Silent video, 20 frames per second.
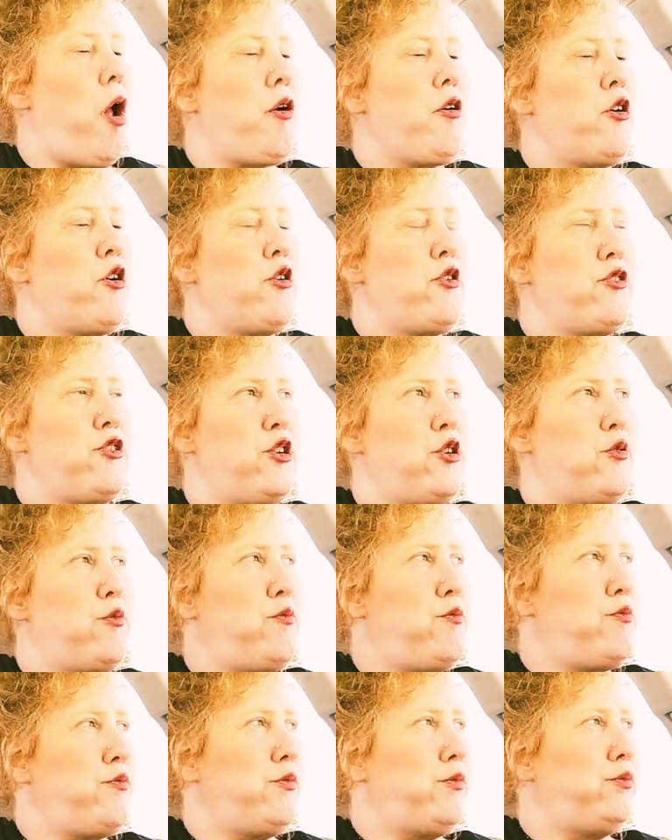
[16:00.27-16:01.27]
or, you
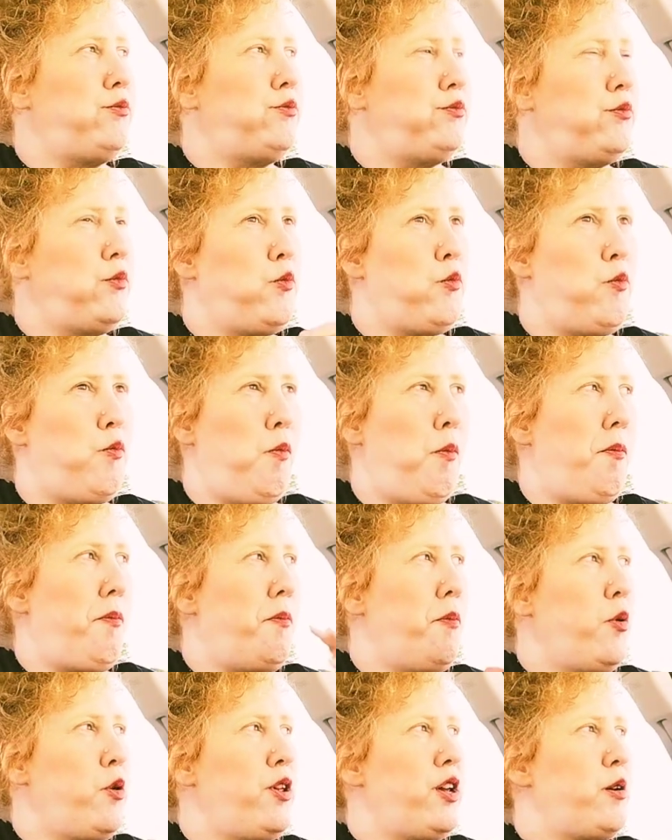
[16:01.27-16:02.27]
know,
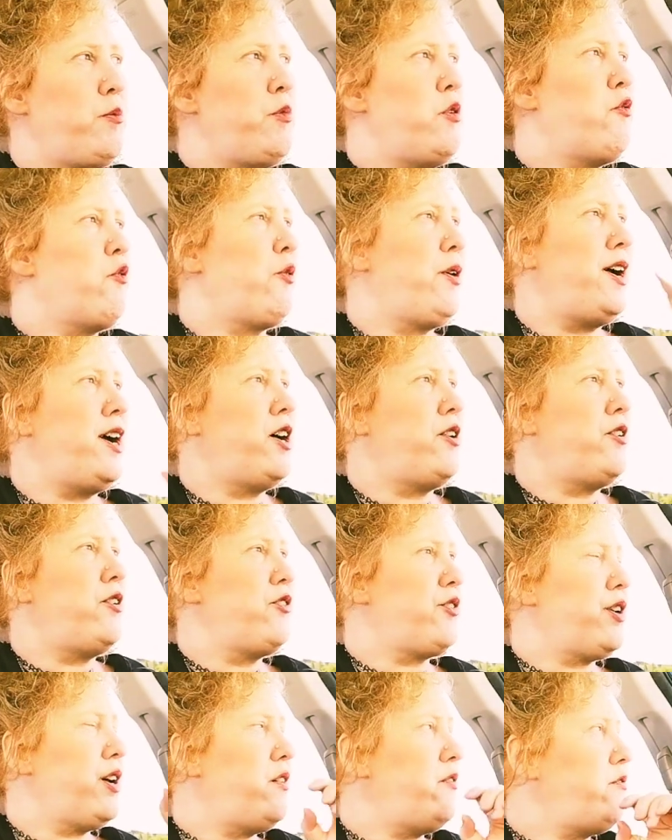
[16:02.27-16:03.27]
while they can move around and
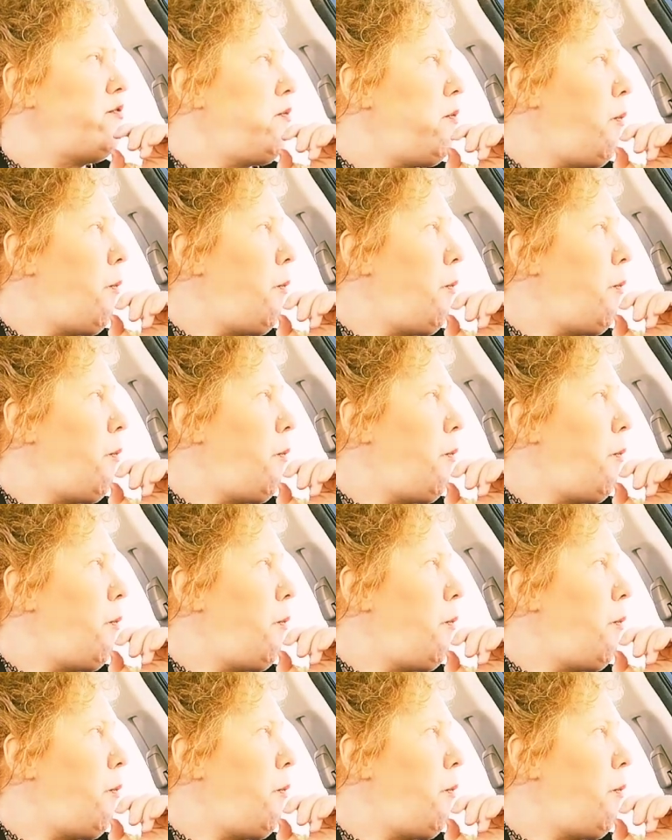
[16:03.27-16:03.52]
stuff.